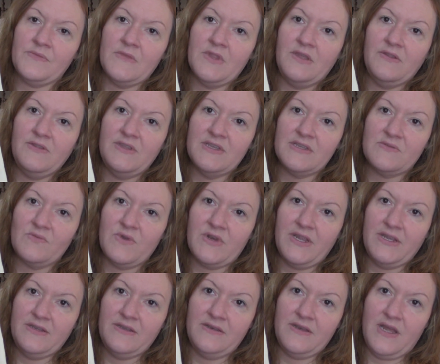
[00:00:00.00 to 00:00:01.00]
This one
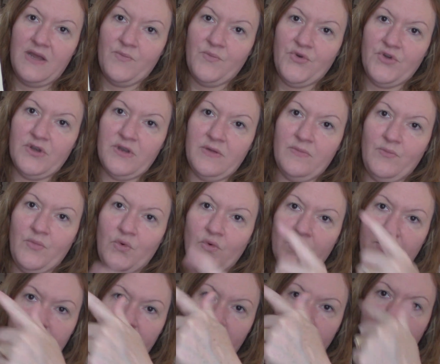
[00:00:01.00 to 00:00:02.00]
I did not put a
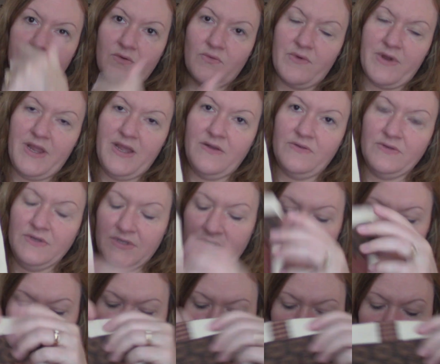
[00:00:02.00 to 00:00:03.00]
border around.
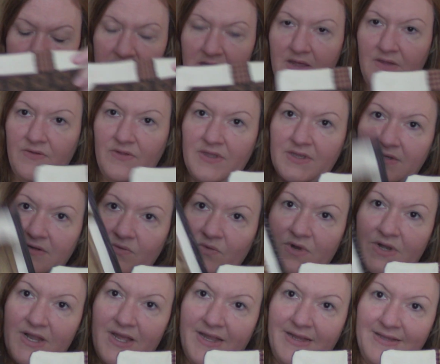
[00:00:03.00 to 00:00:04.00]
This
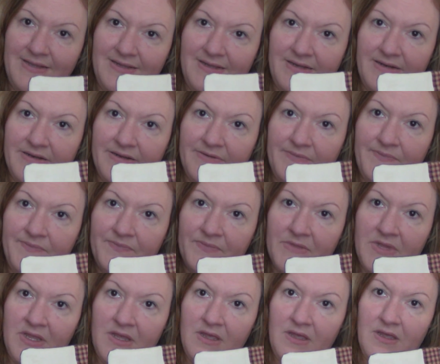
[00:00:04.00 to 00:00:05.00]
one I did.
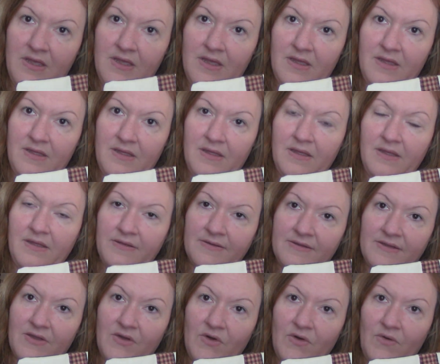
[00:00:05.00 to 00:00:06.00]

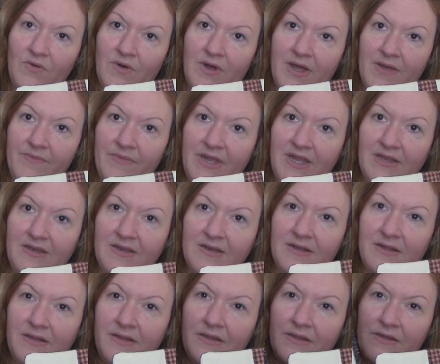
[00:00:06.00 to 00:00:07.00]
So I made it
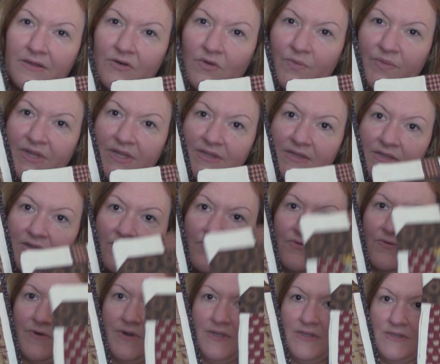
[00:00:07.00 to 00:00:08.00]
a little bit
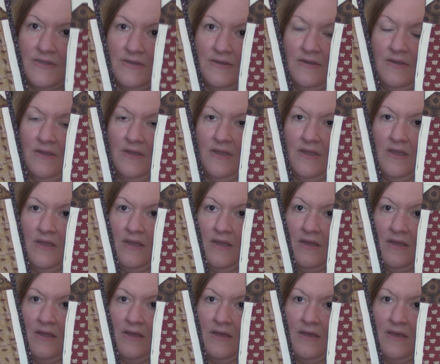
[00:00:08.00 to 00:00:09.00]
different.
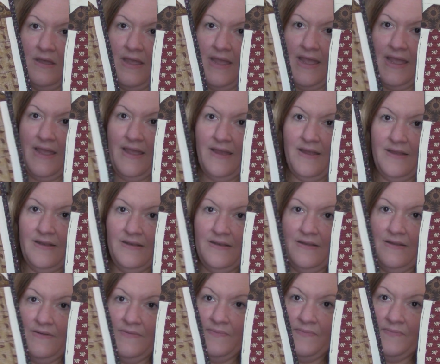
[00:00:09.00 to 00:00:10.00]
And
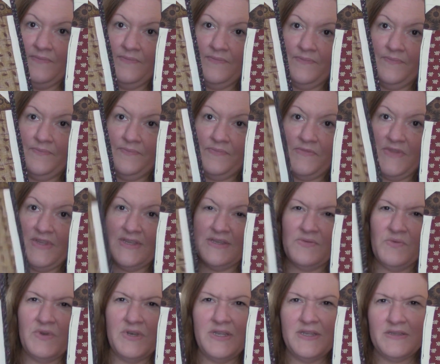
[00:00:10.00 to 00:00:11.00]

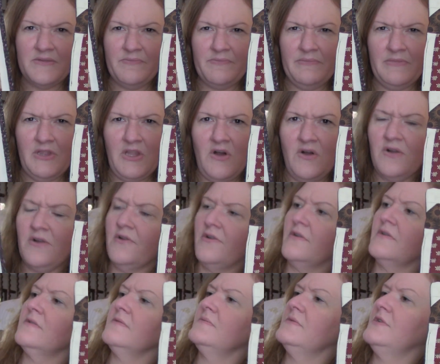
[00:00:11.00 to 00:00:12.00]
this one is
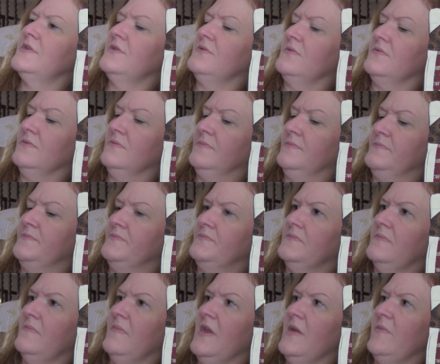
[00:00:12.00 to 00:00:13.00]
longer too.
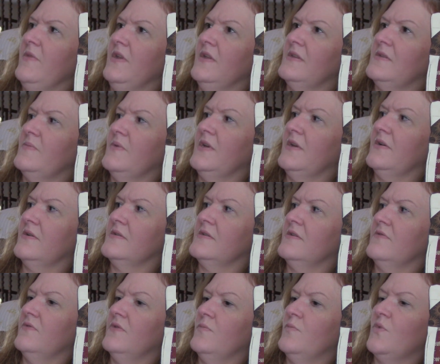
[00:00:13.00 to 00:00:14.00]
Maybe it's because
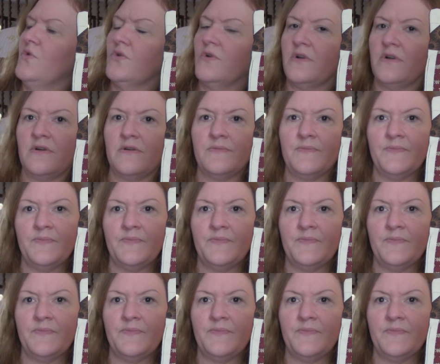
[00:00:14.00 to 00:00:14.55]
of the border.